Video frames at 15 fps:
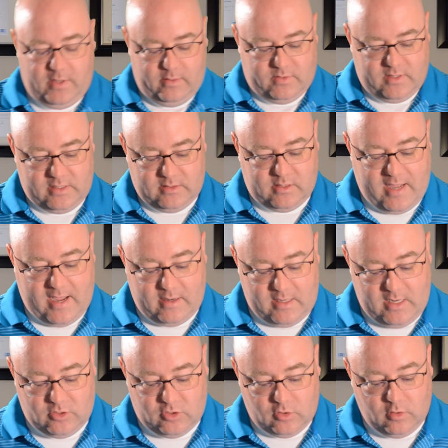things of that
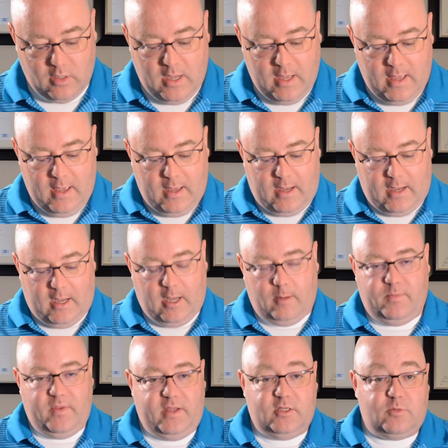nature.
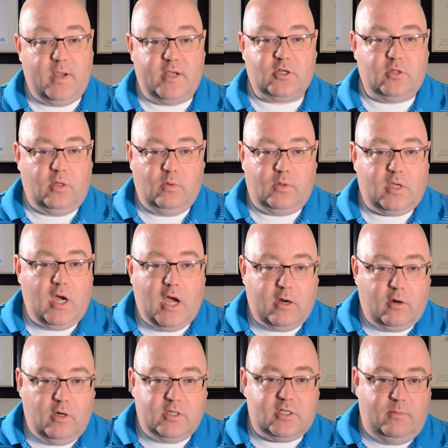And especially with
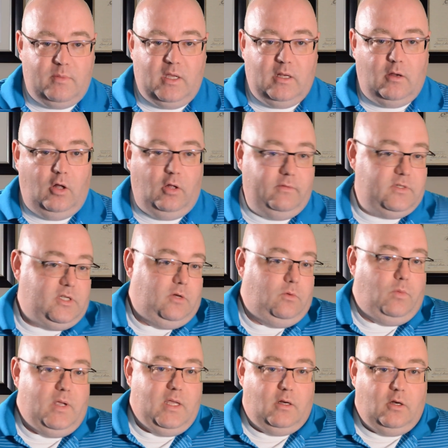Congress, I mean, all of a
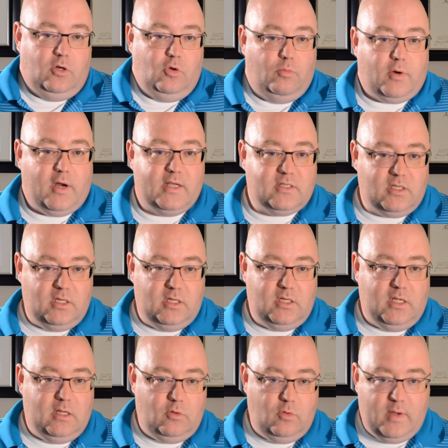sudden we get a new president
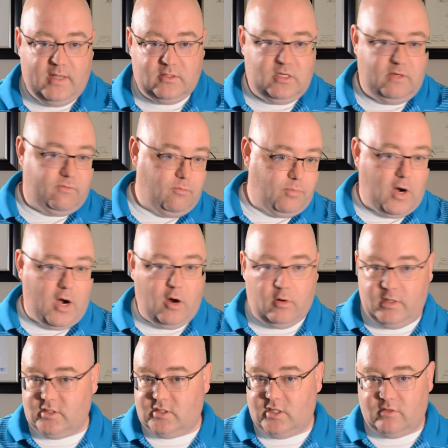in who has different
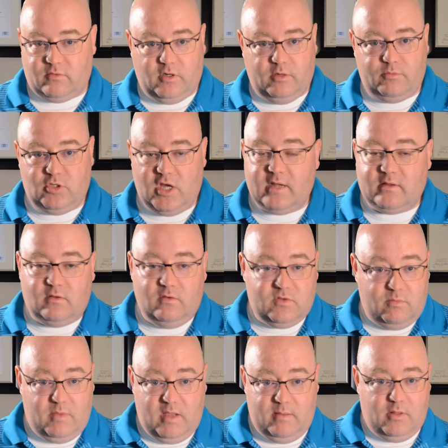priorities, different objectives,
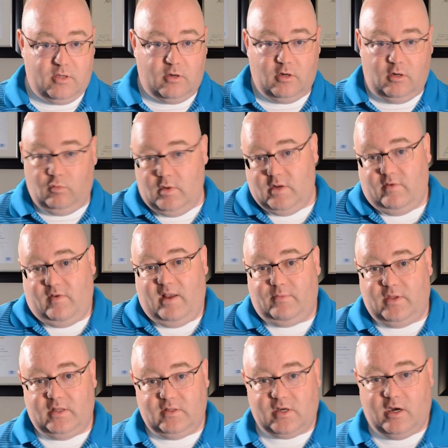and maybe they're going to revamp
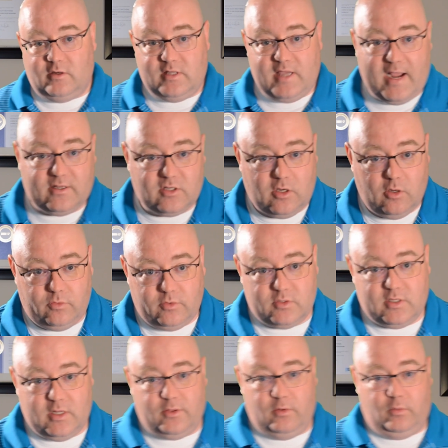the entire tax code, and
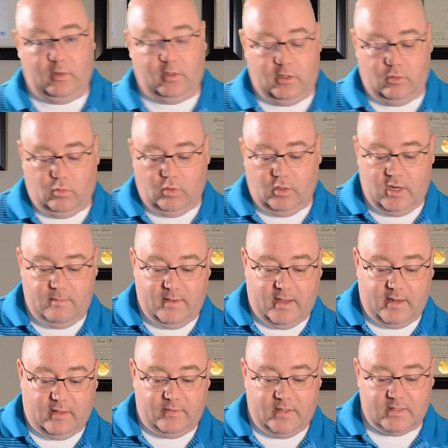there's nothing really to worry
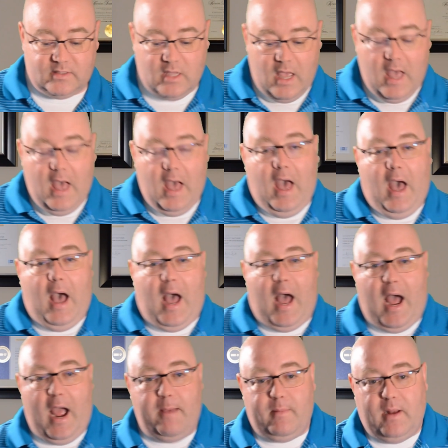about on this.
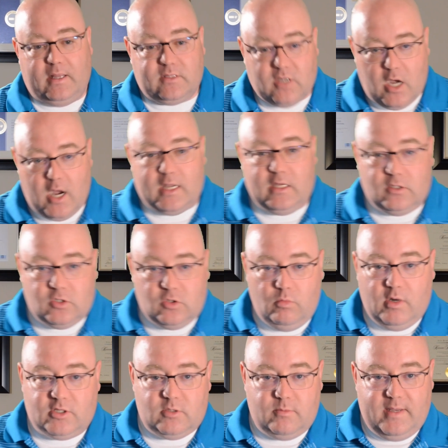I'm not talking too
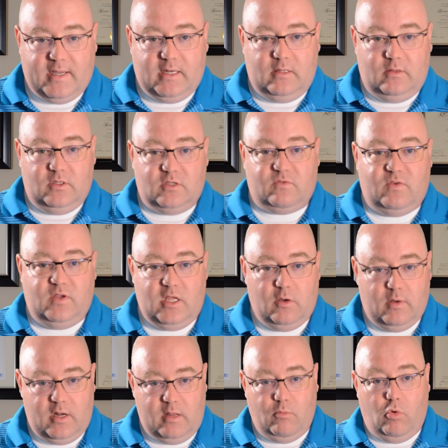much about it in this
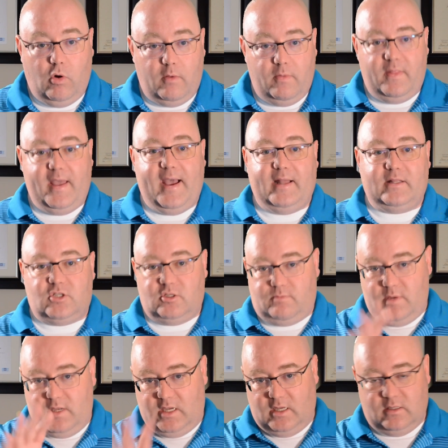video any more than that, just
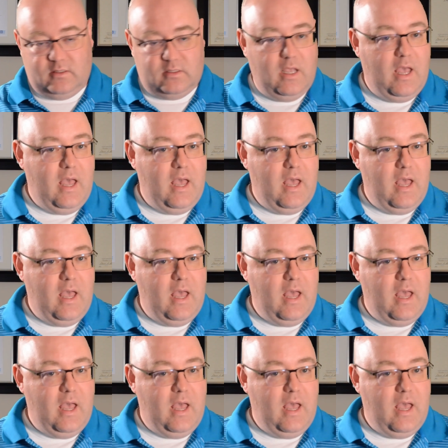because